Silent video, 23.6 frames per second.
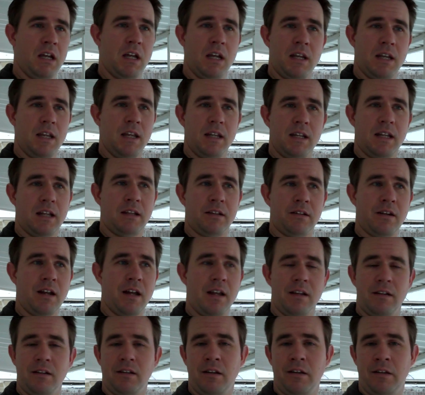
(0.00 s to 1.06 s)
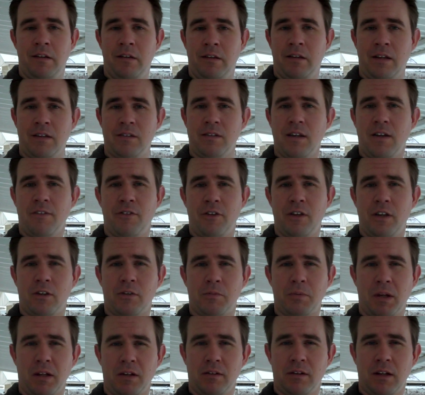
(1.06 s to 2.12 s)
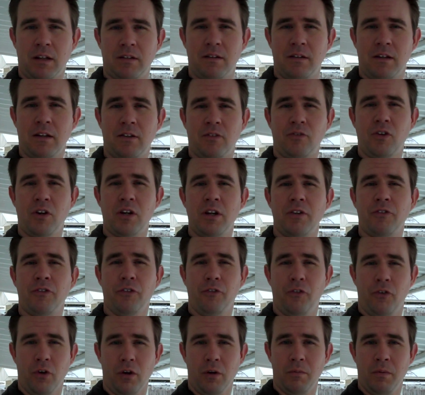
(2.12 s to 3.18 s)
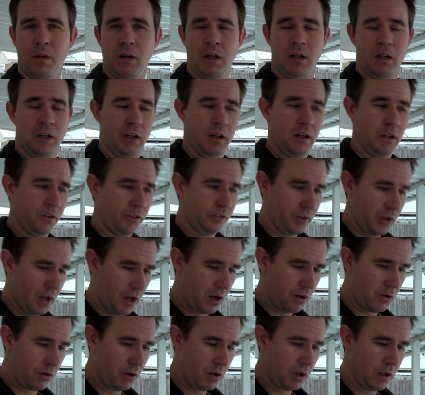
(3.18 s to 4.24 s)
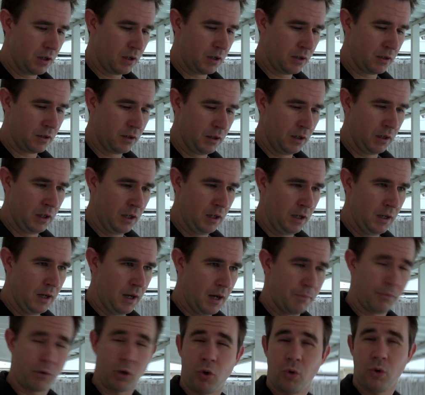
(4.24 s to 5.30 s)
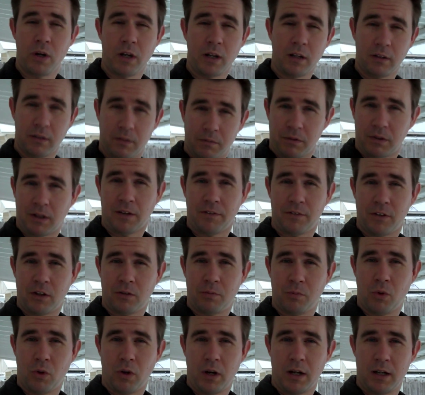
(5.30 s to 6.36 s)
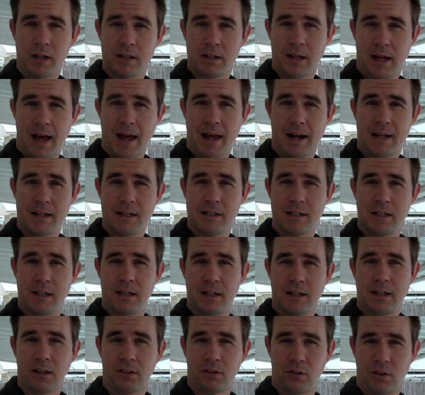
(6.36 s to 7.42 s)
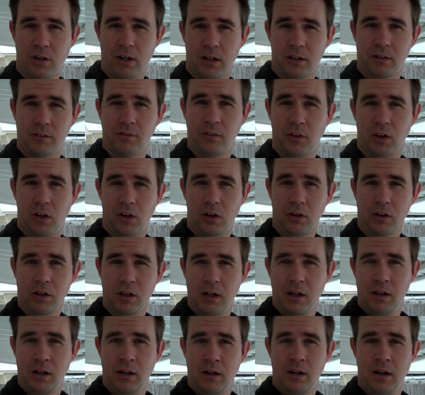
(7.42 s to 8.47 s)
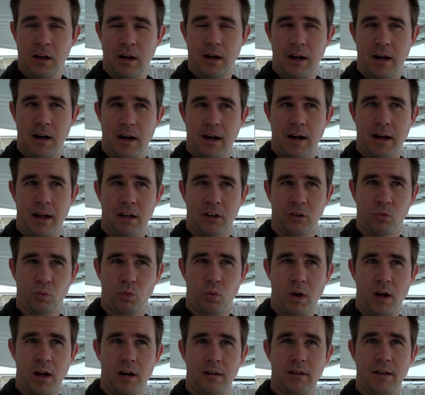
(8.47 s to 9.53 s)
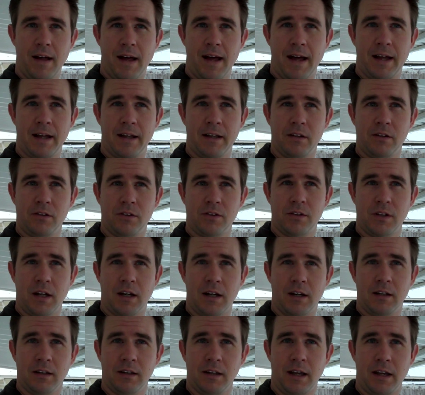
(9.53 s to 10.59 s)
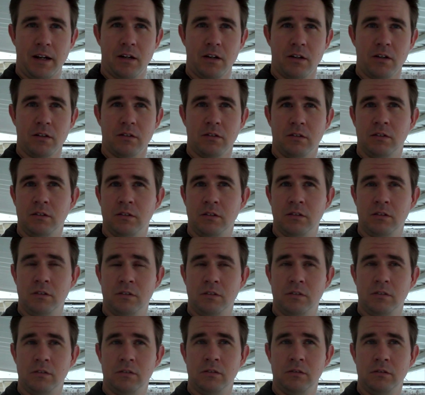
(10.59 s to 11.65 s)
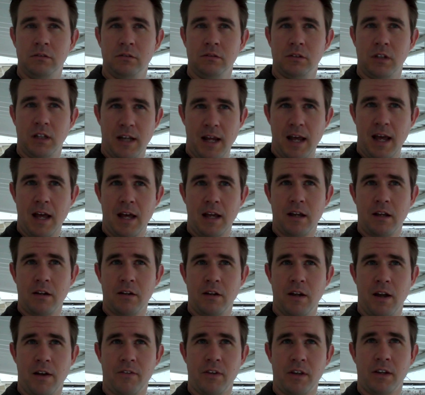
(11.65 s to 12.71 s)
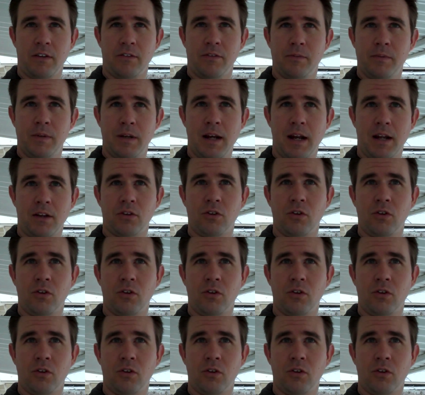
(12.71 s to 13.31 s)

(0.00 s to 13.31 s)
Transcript: And that's not for this place. That's for a different forum. So, I'm recording some stuff this morning to add into yesterday's vlog. As well as later today, everything from today.